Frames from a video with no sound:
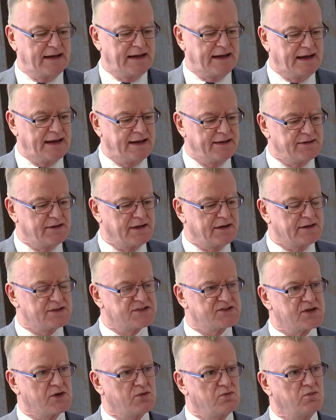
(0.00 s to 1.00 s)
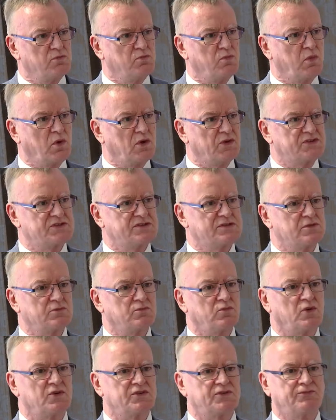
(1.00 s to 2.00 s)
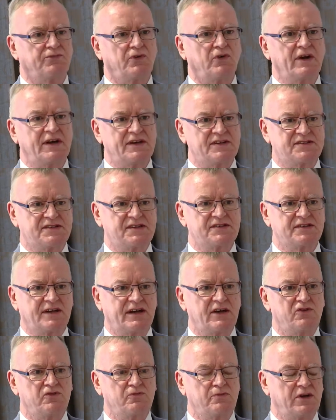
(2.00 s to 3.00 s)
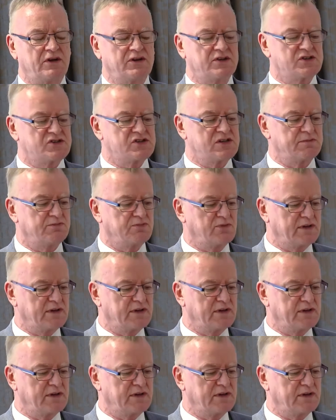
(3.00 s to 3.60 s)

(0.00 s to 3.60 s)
And so what for us is a health partnership?